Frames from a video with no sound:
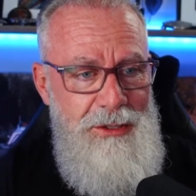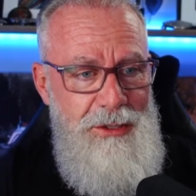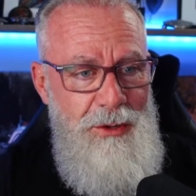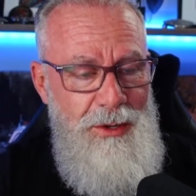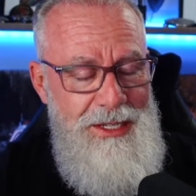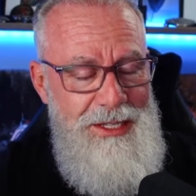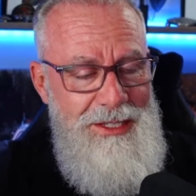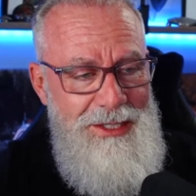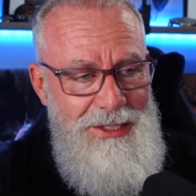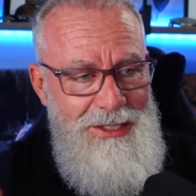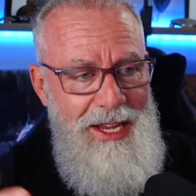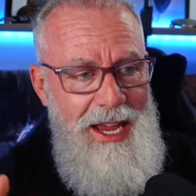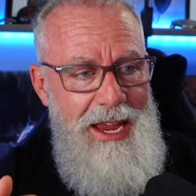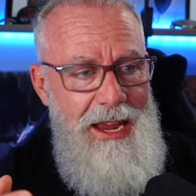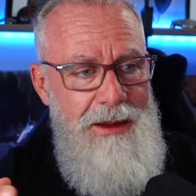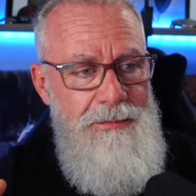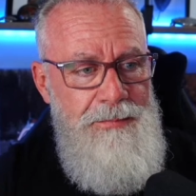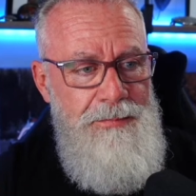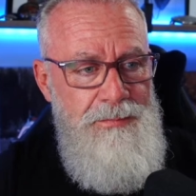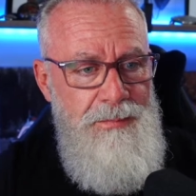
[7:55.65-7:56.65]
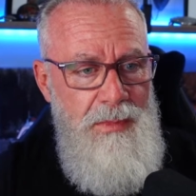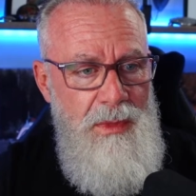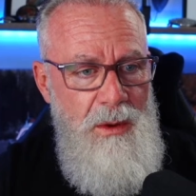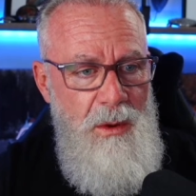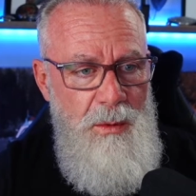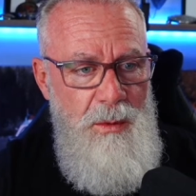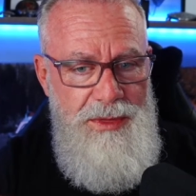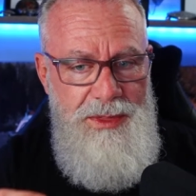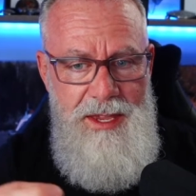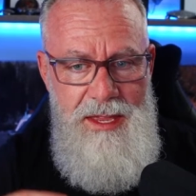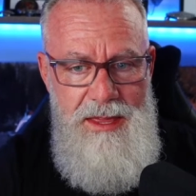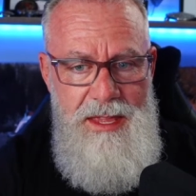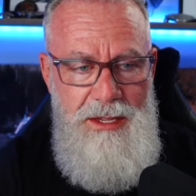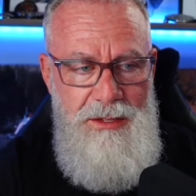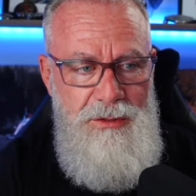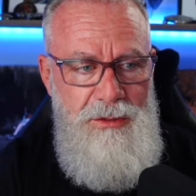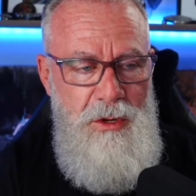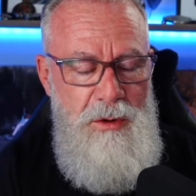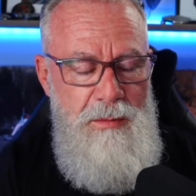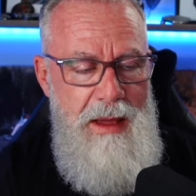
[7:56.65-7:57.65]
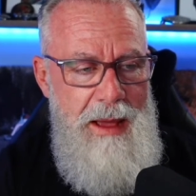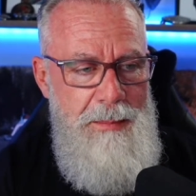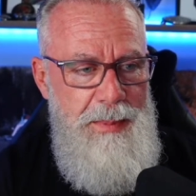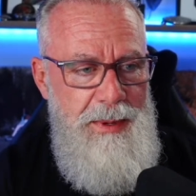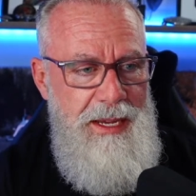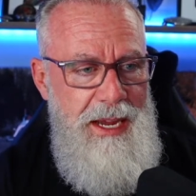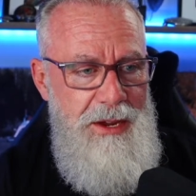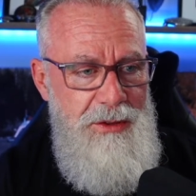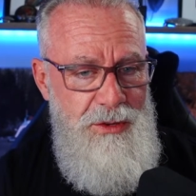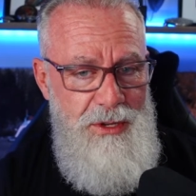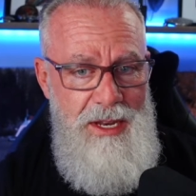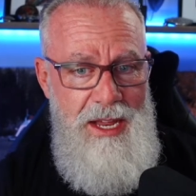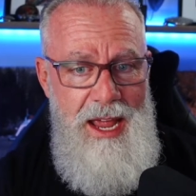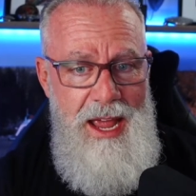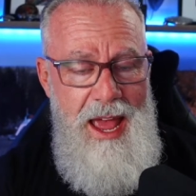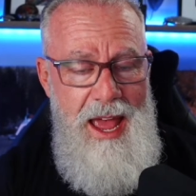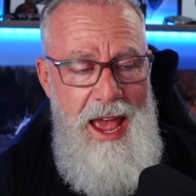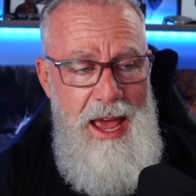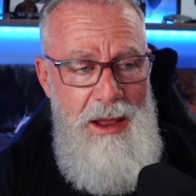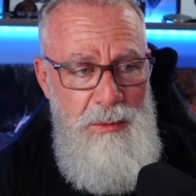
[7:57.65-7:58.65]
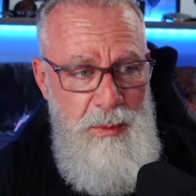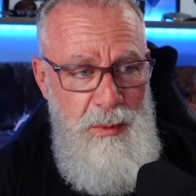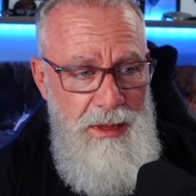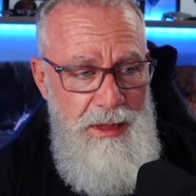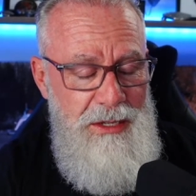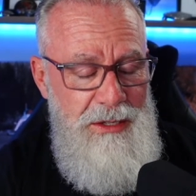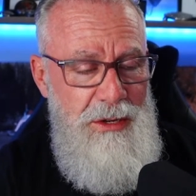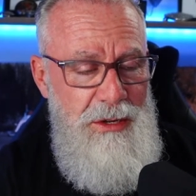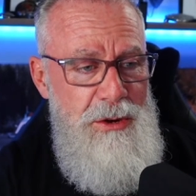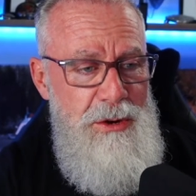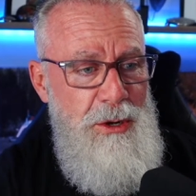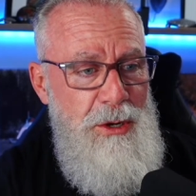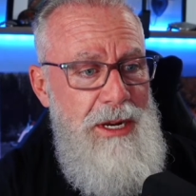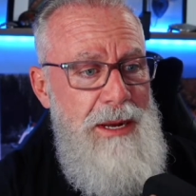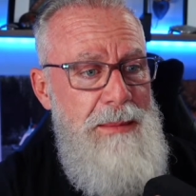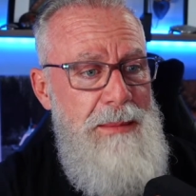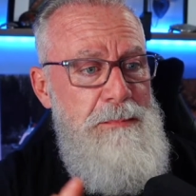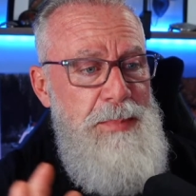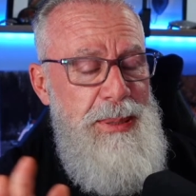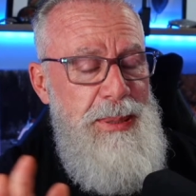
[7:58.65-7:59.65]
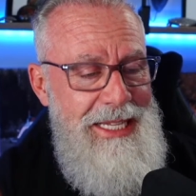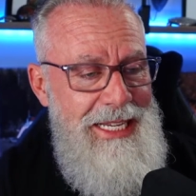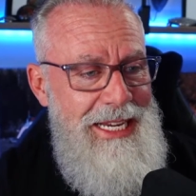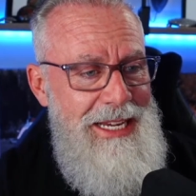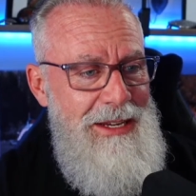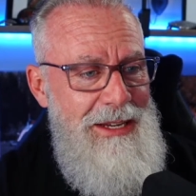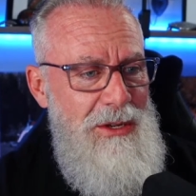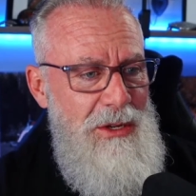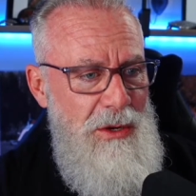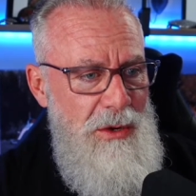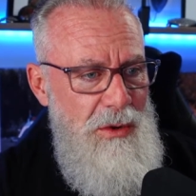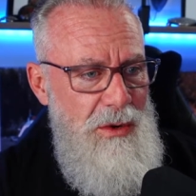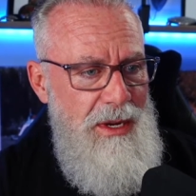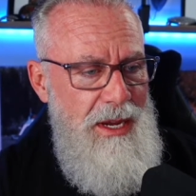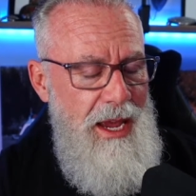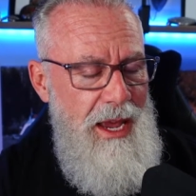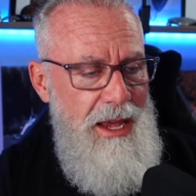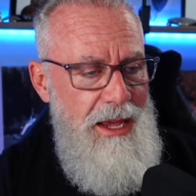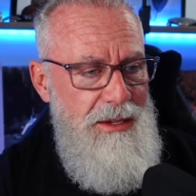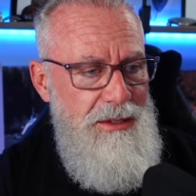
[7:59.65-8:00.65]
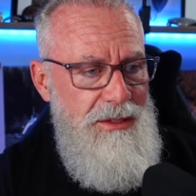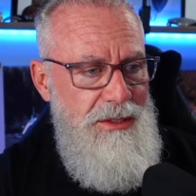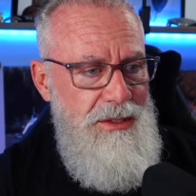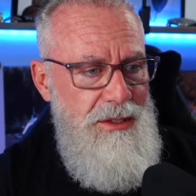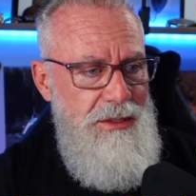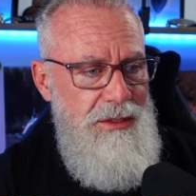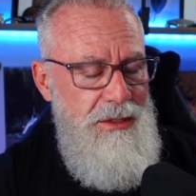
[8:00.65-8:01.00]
You can stay within the Zoom application and really do your complete UCaaS